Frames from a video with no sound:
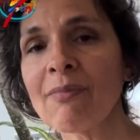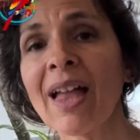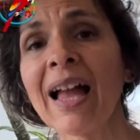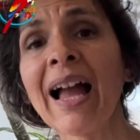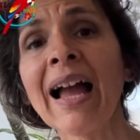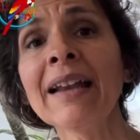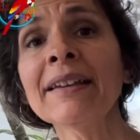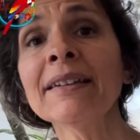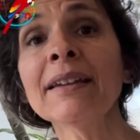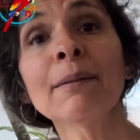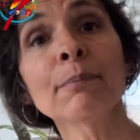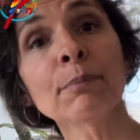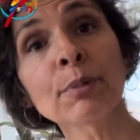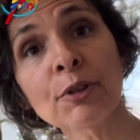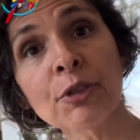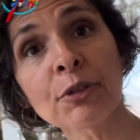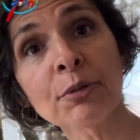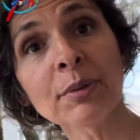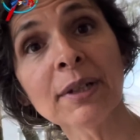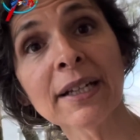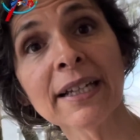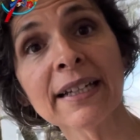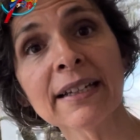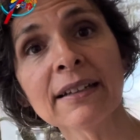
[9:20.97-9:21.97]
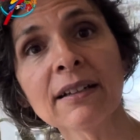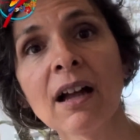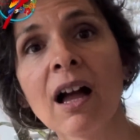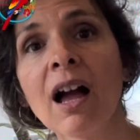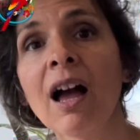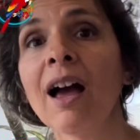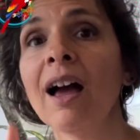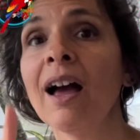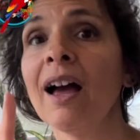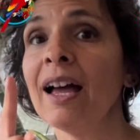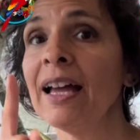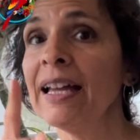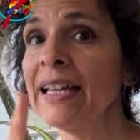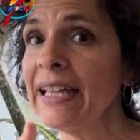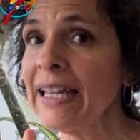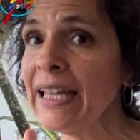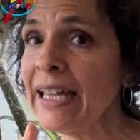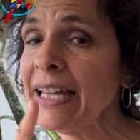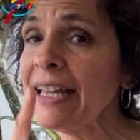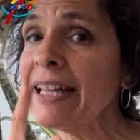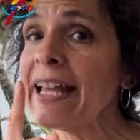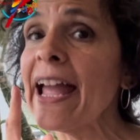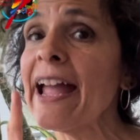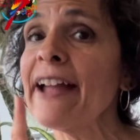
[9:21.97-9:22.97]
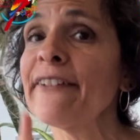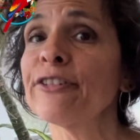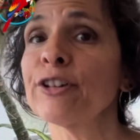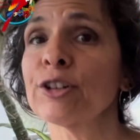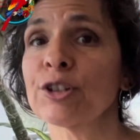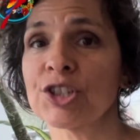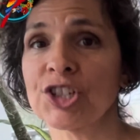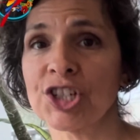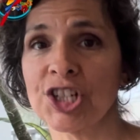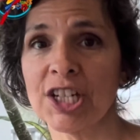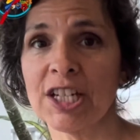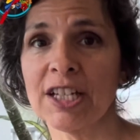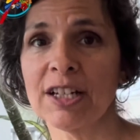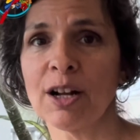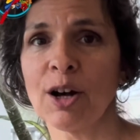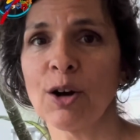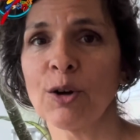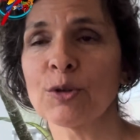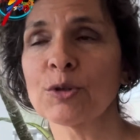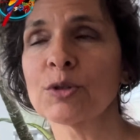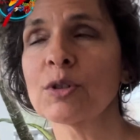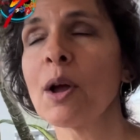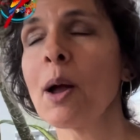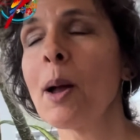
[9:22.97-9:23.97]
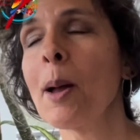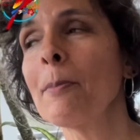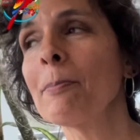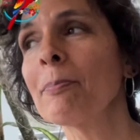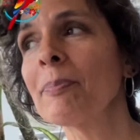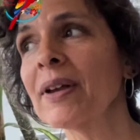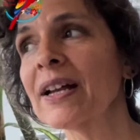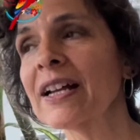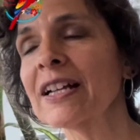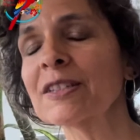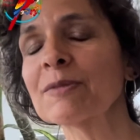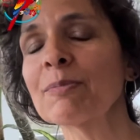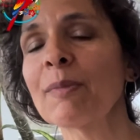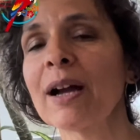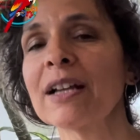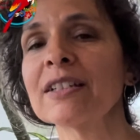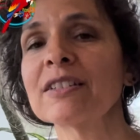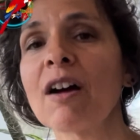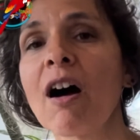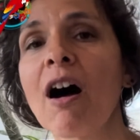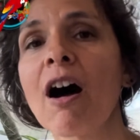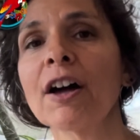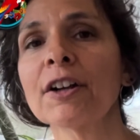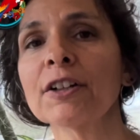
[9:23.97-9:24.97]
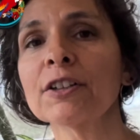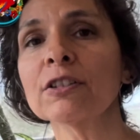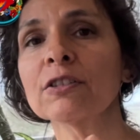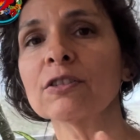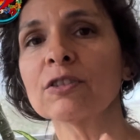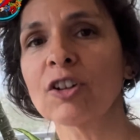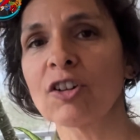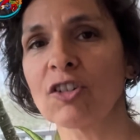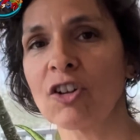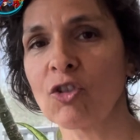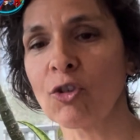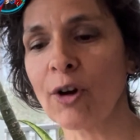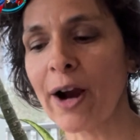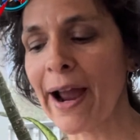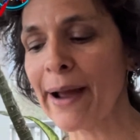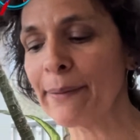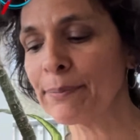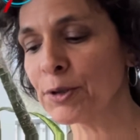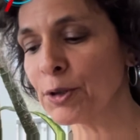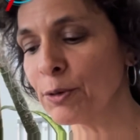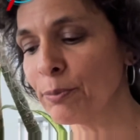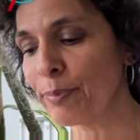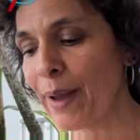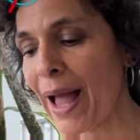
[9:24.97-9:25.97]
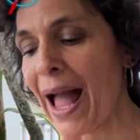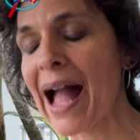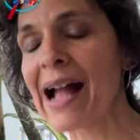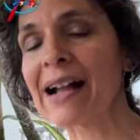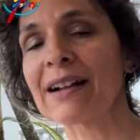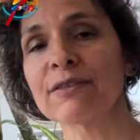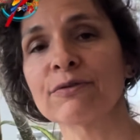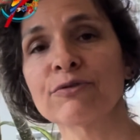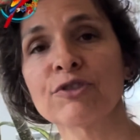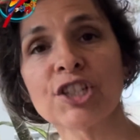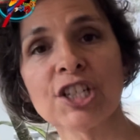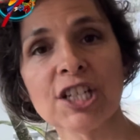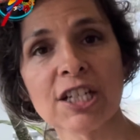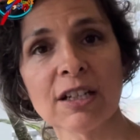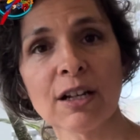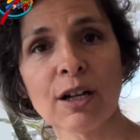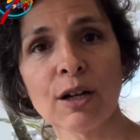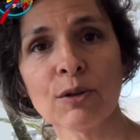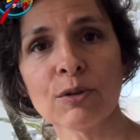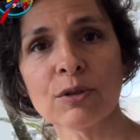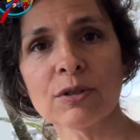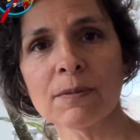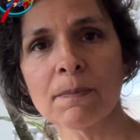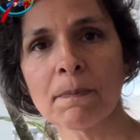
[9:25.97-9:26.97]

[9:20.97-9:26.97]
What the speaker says: And number three, he gave her Cheetos, because my daughter grabbed her bag of Cheetos.